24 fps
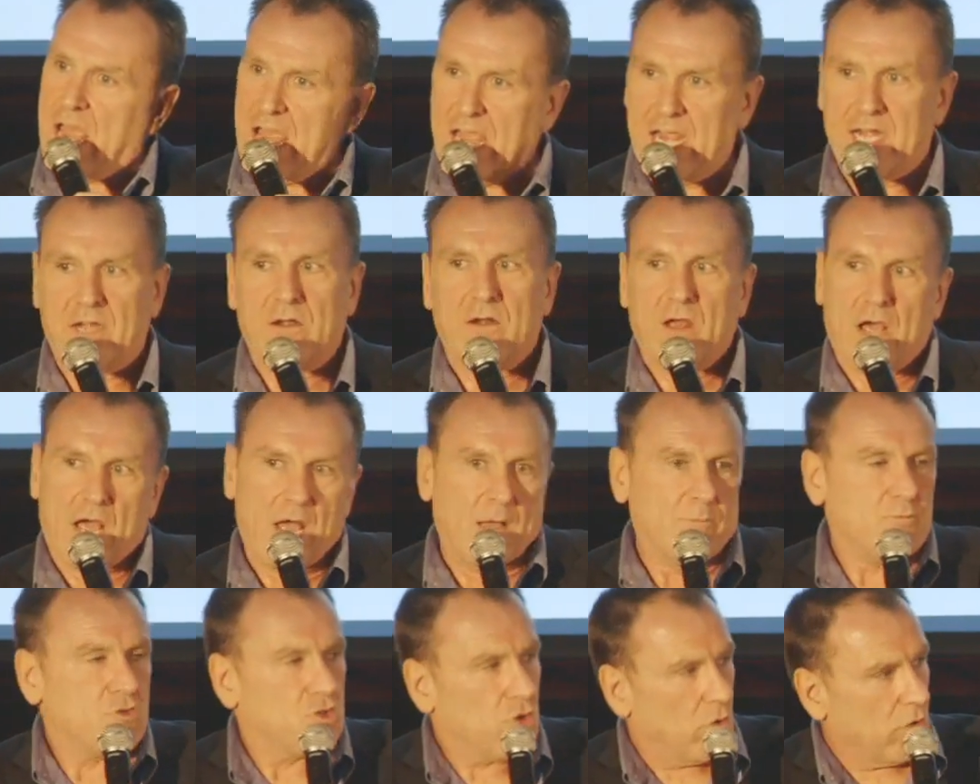And
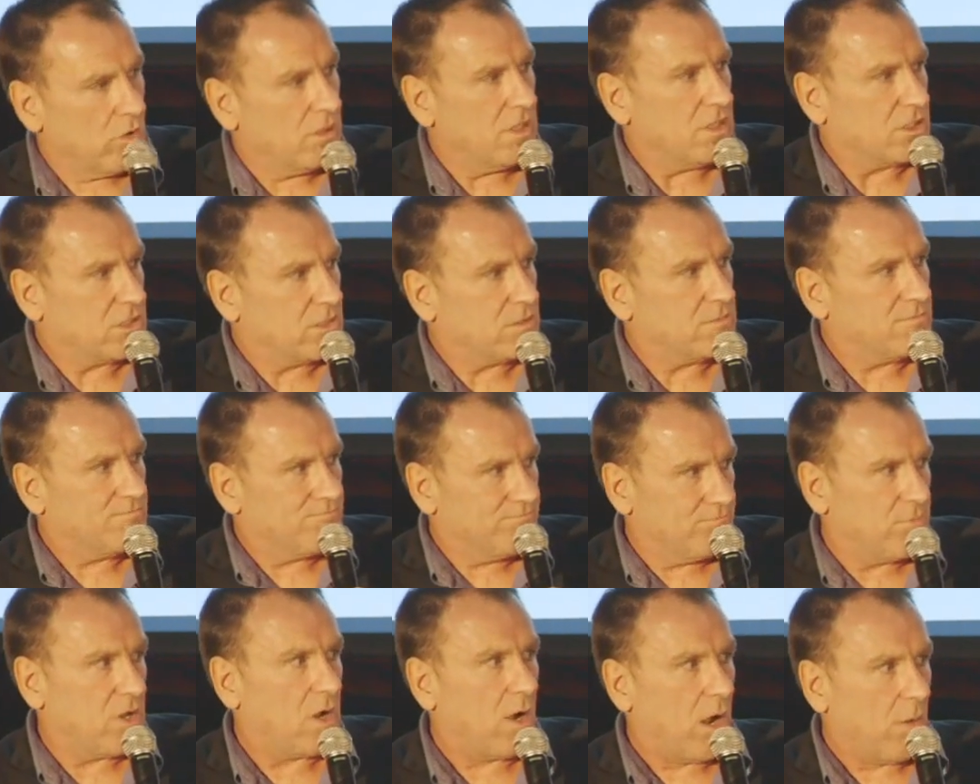I'm sure this
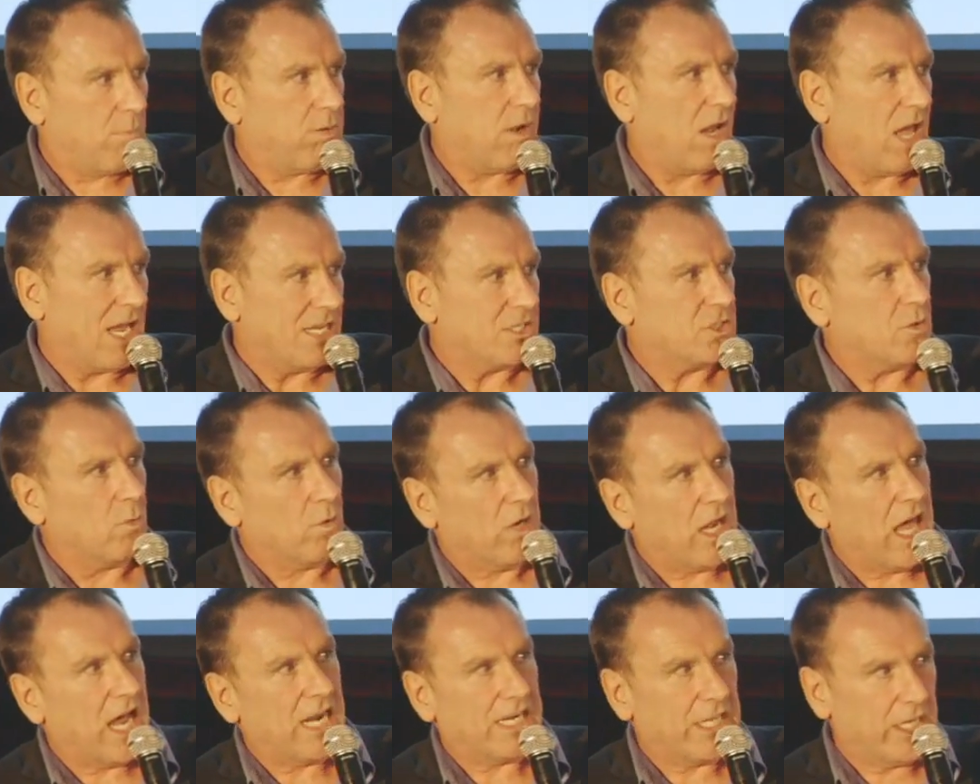applies to a
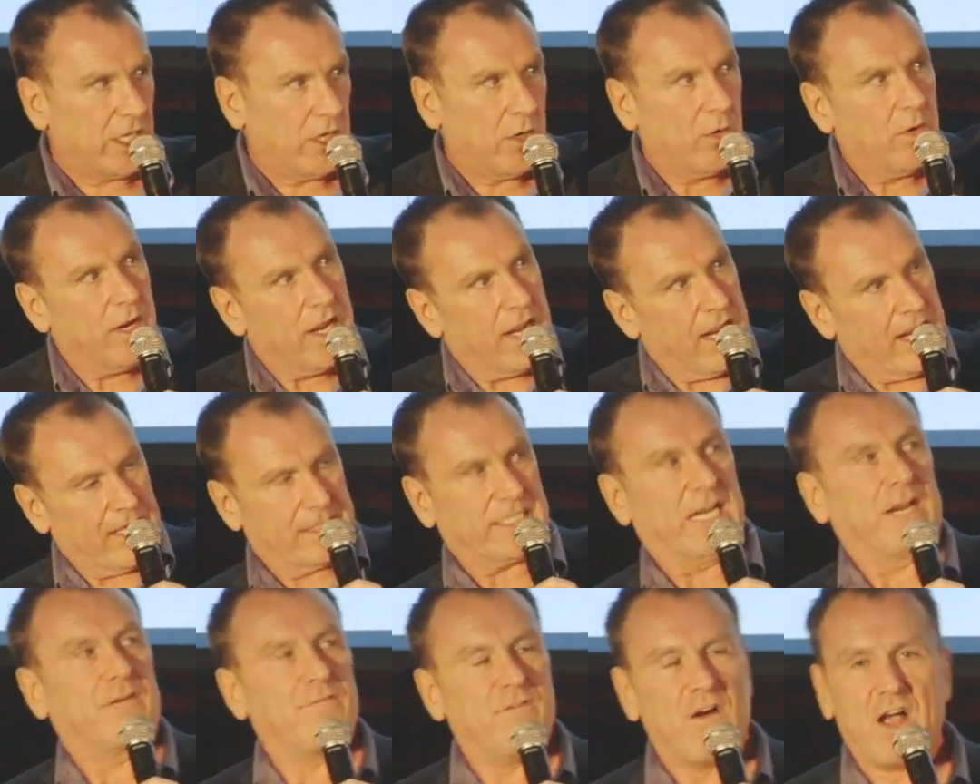lot of you.
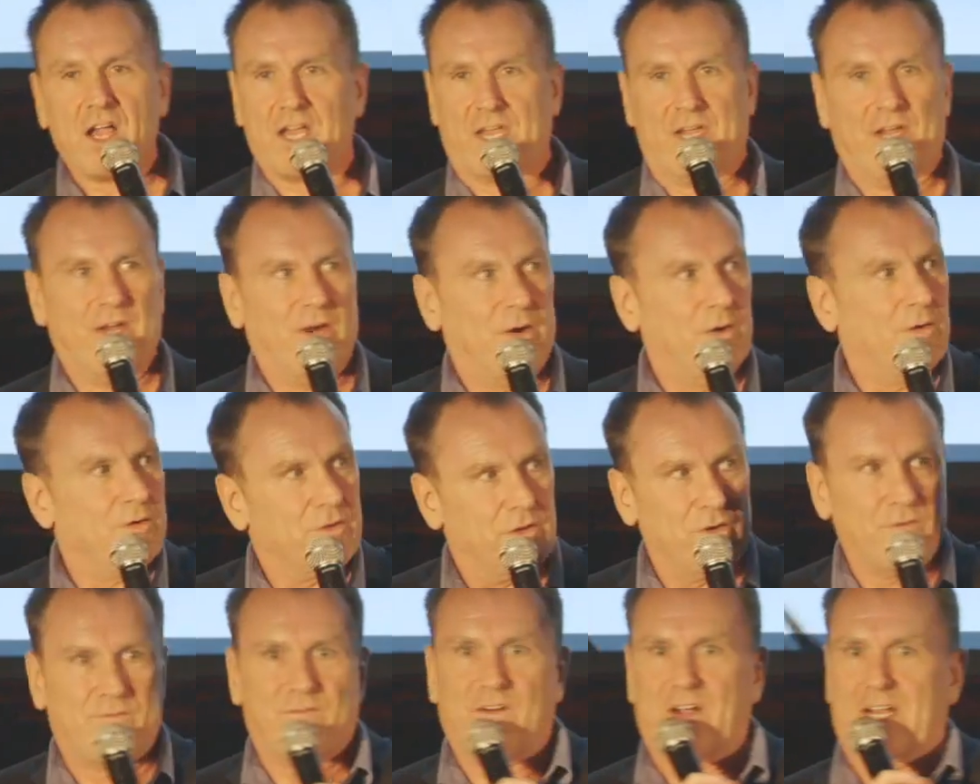It's like, fuck you.
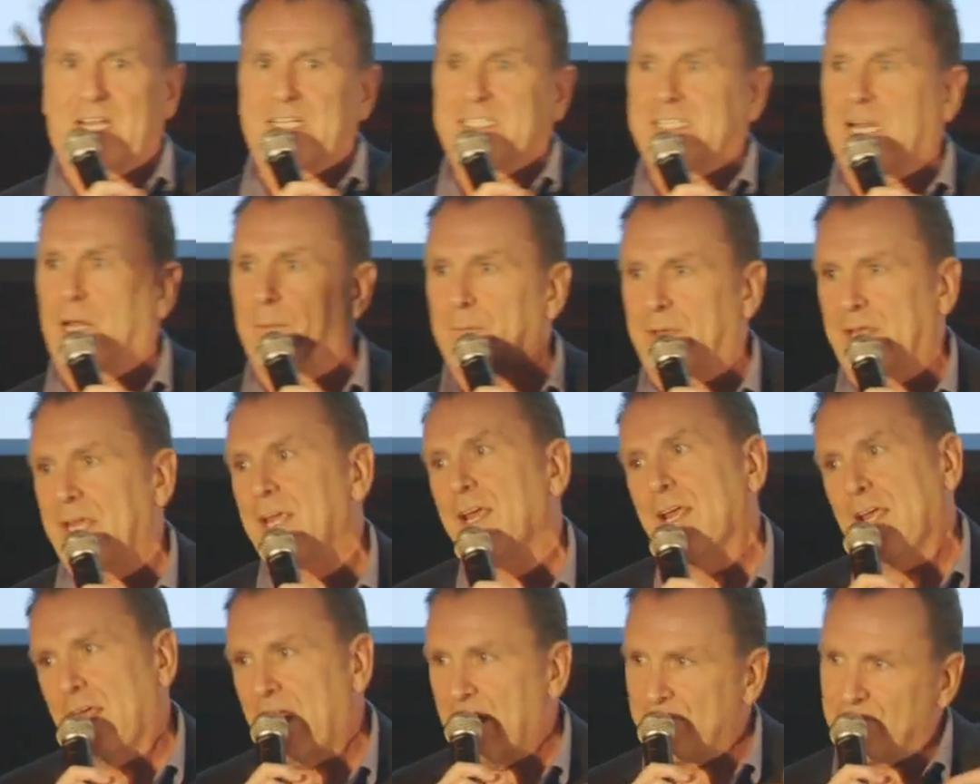You don't fucking tell me.
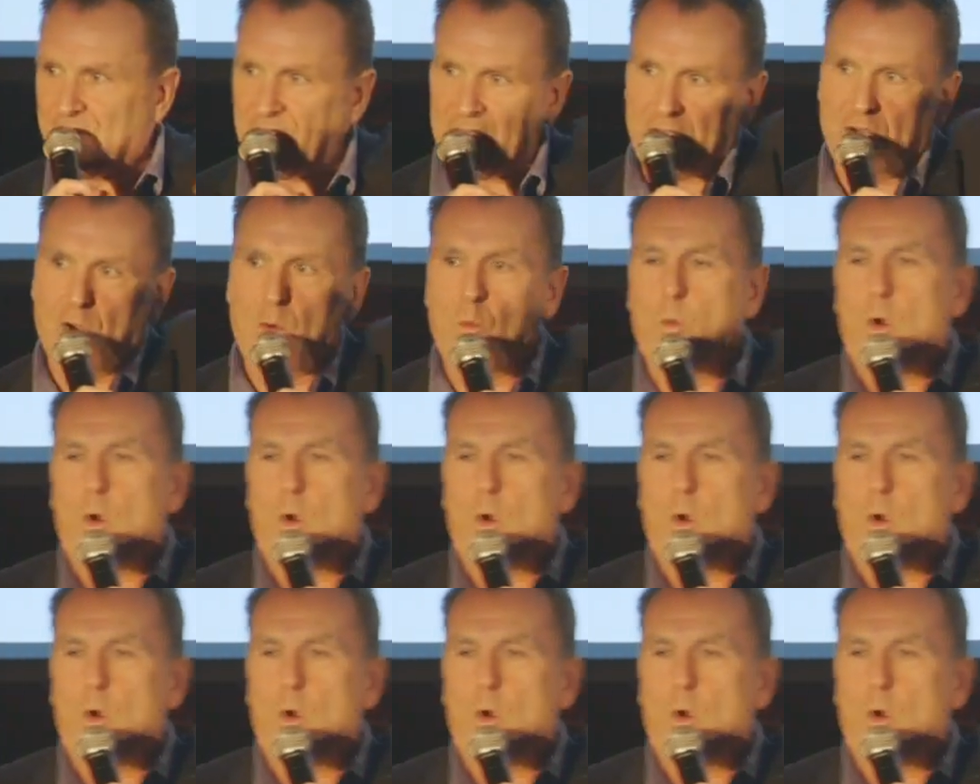I'll fucking go